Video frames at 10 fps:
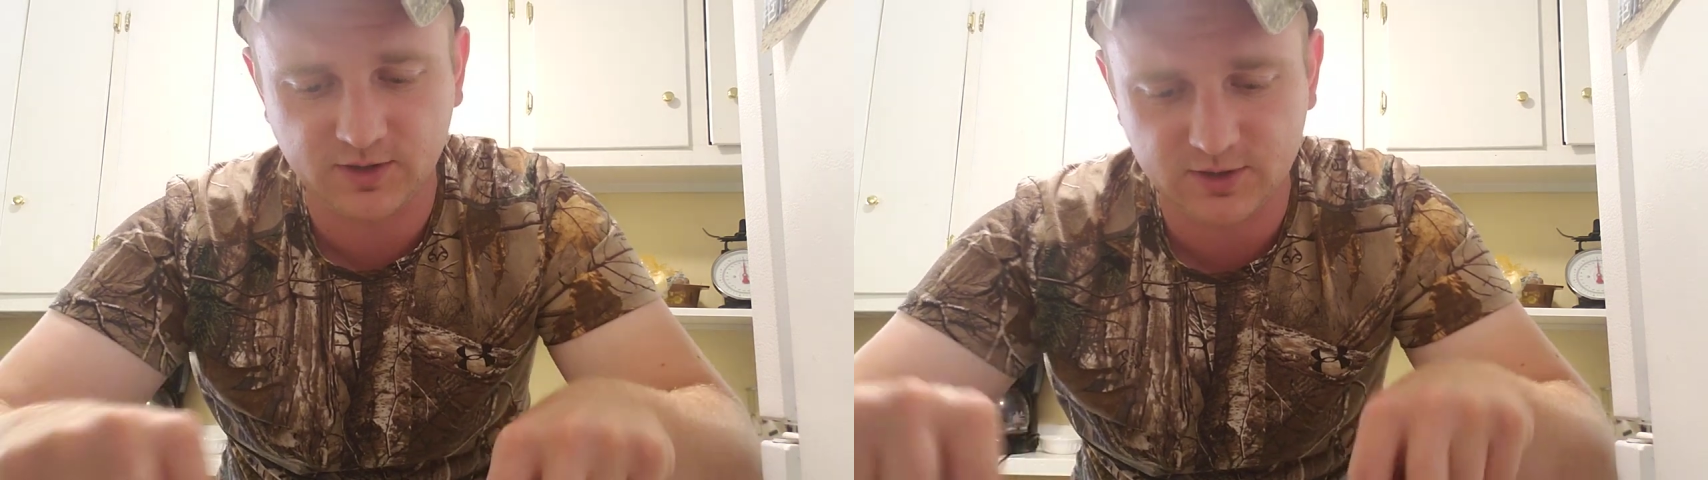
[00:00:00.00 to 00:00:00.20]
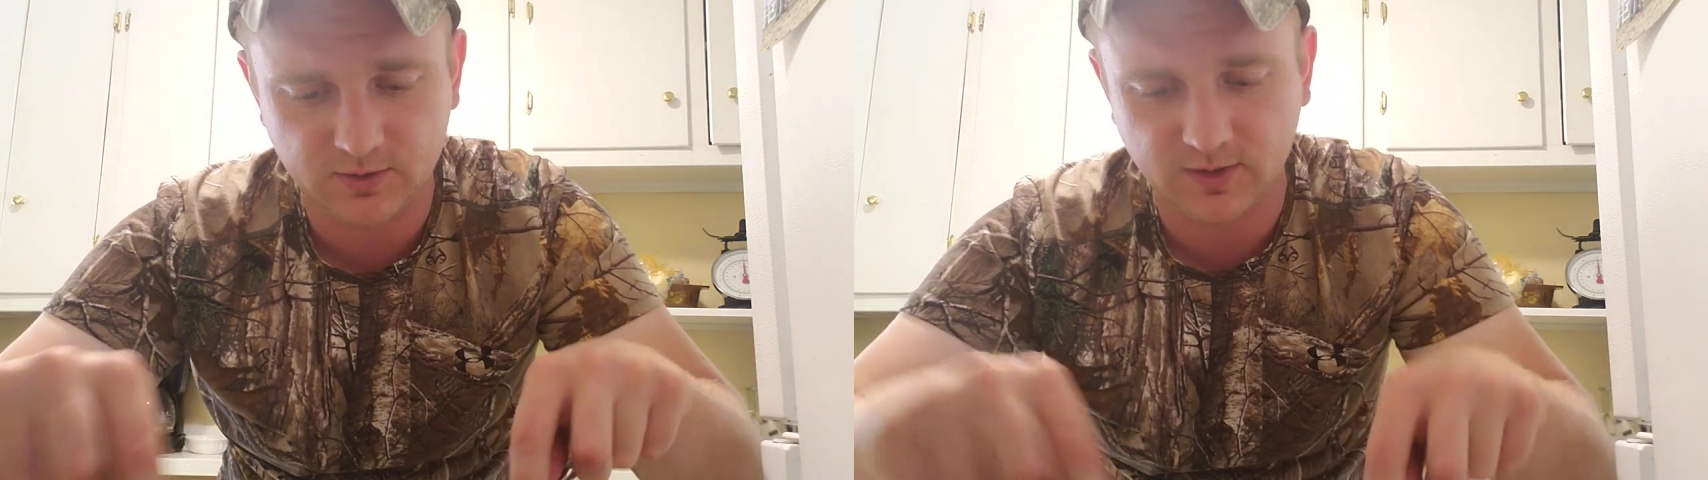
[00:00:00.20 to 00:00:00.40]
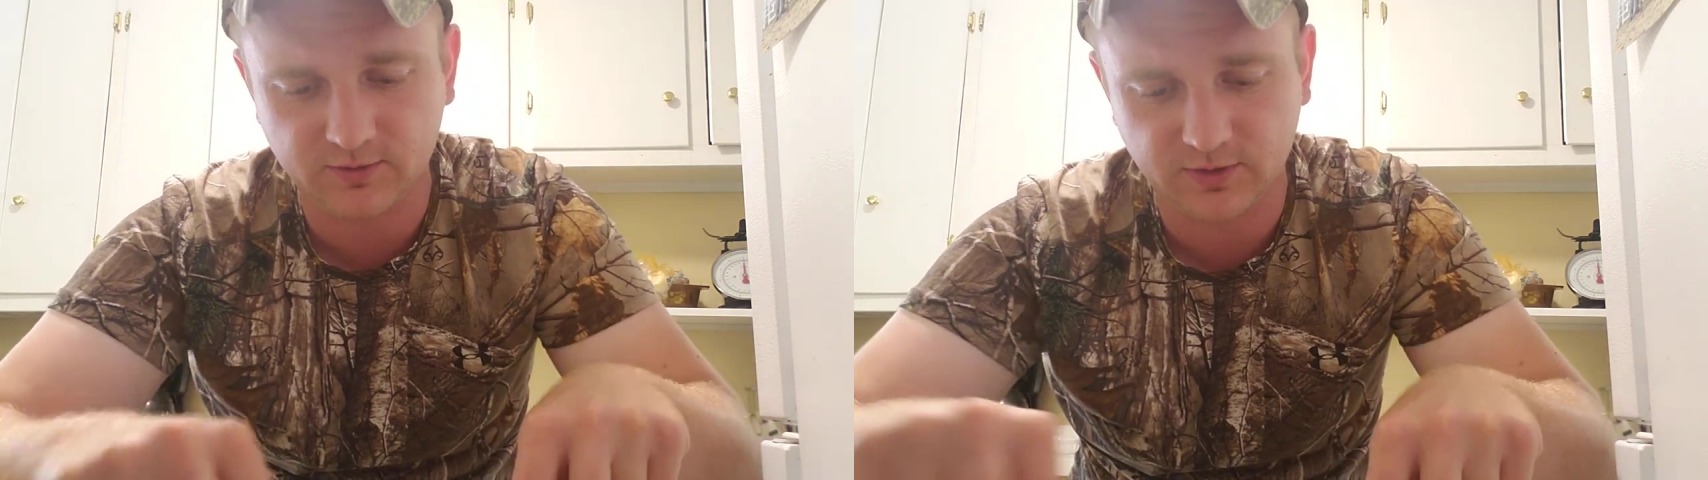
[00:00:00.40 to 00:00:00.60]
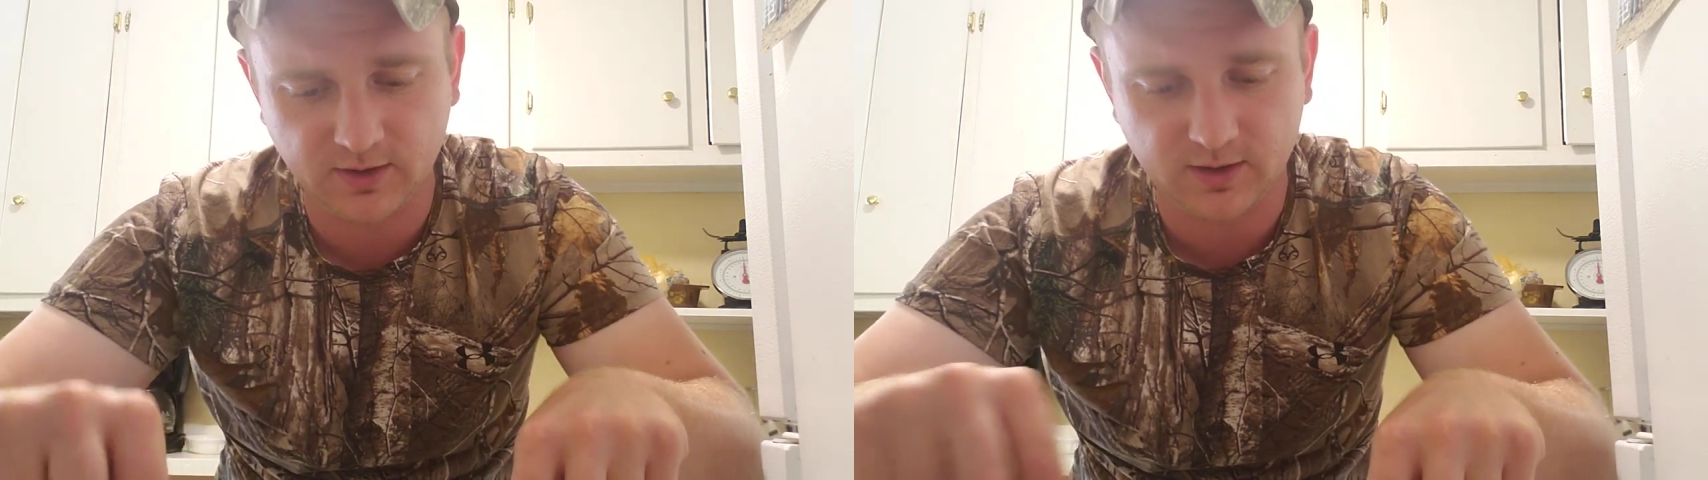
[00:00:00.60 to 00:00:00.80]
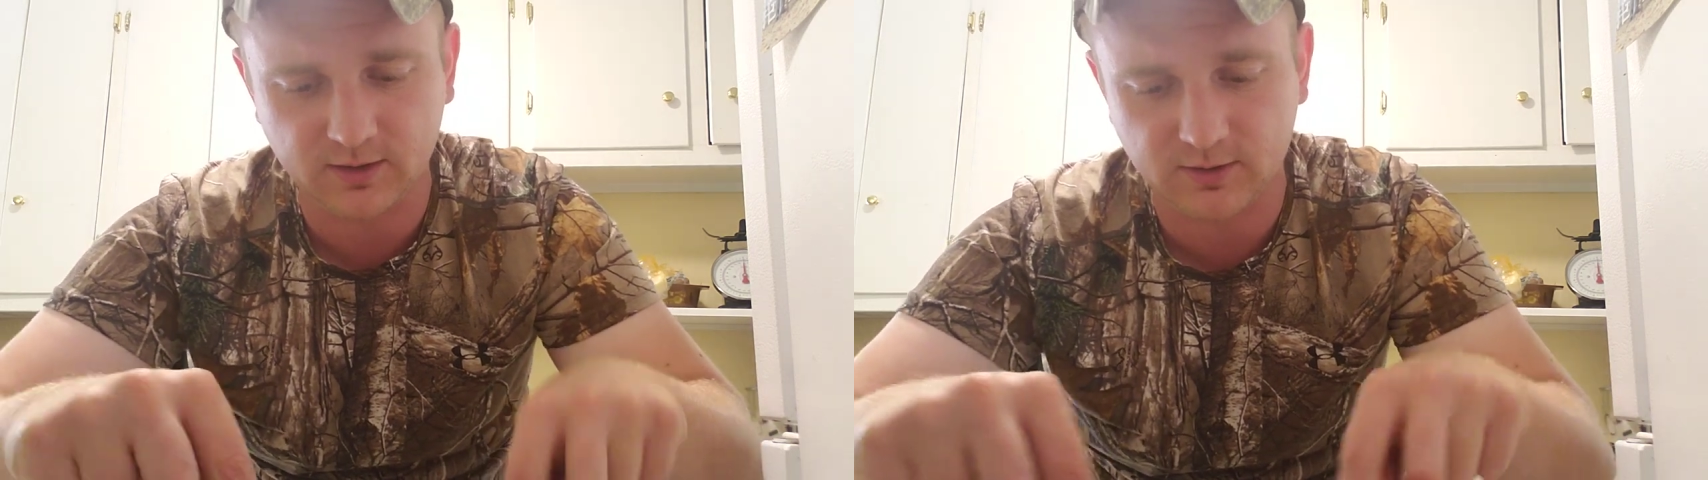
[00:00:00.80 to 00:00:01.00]
tissue and
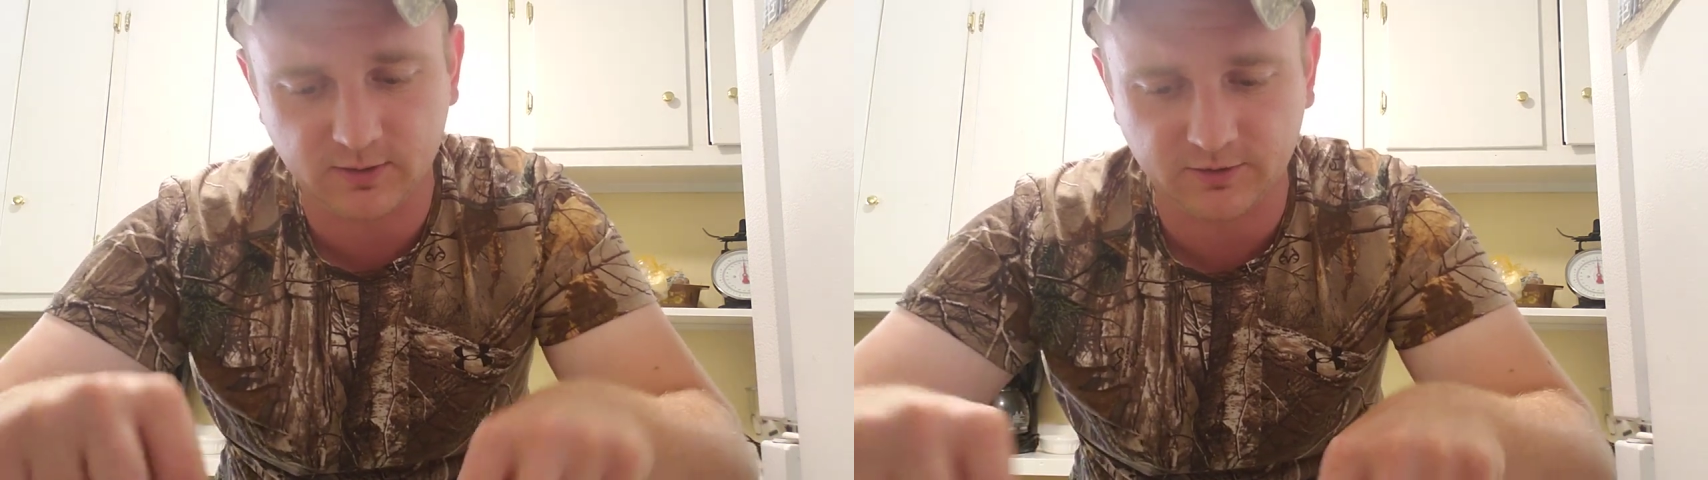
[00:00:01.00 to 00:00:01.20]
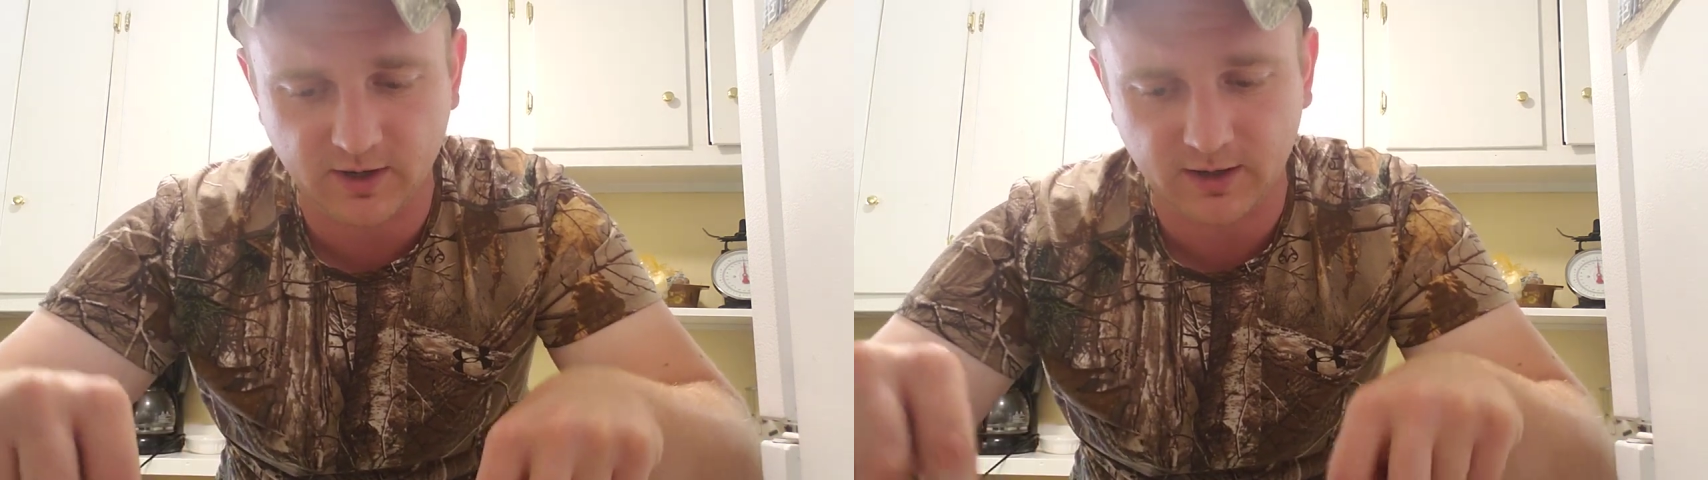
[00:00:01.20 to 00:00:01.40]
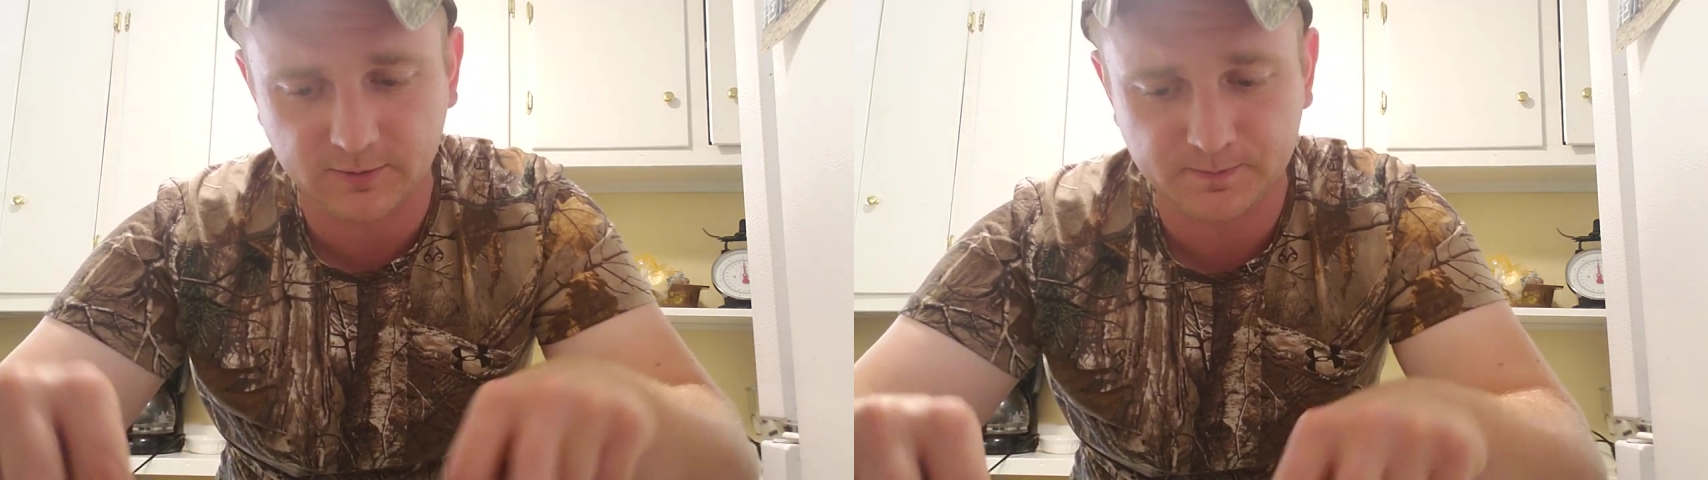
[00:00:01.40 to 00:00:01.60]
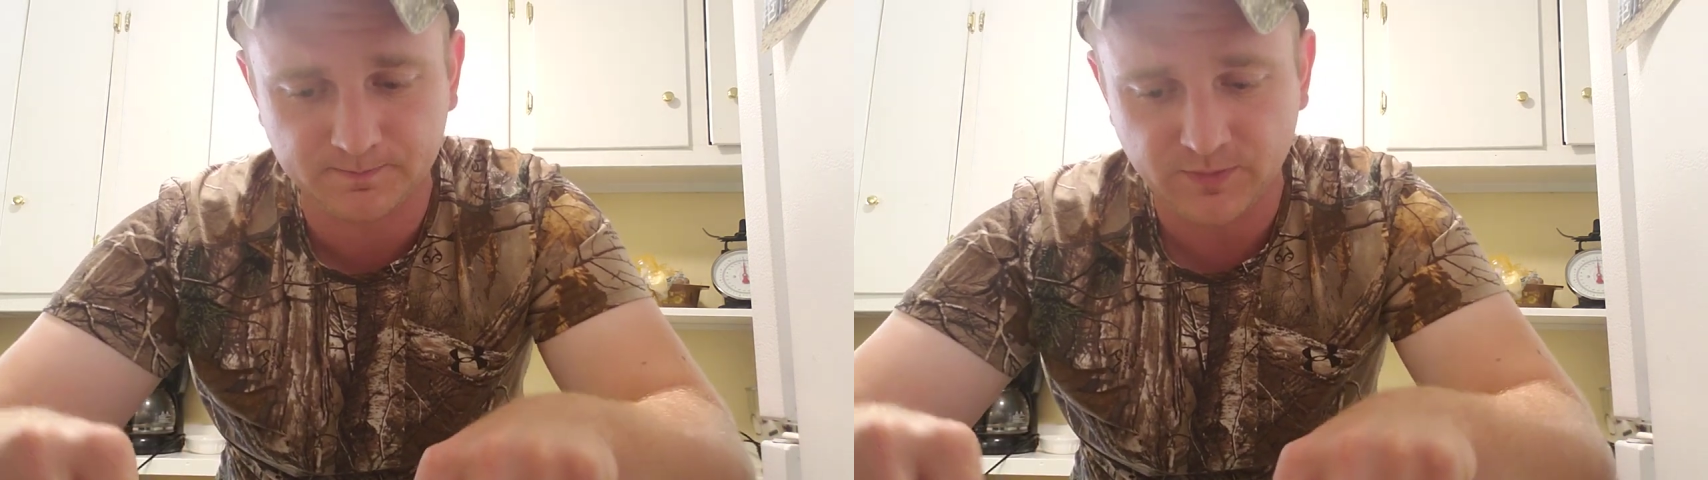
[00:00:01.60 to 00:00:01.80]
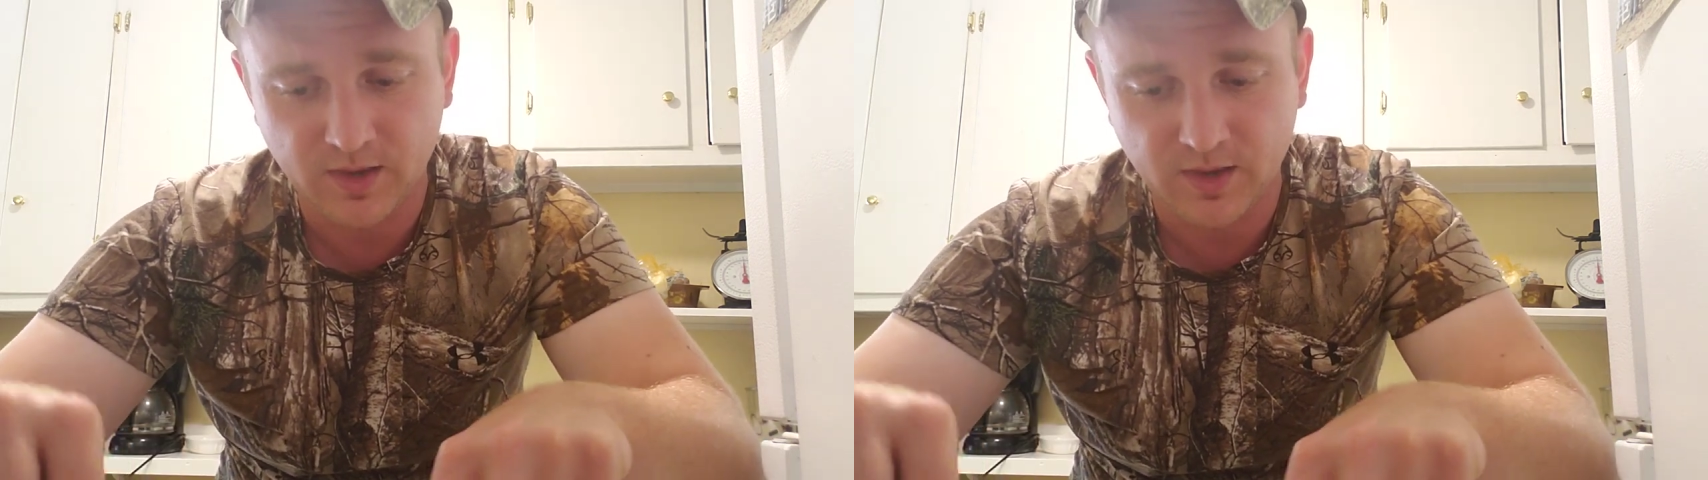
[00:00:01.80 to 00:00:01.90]
everything, it cooks down,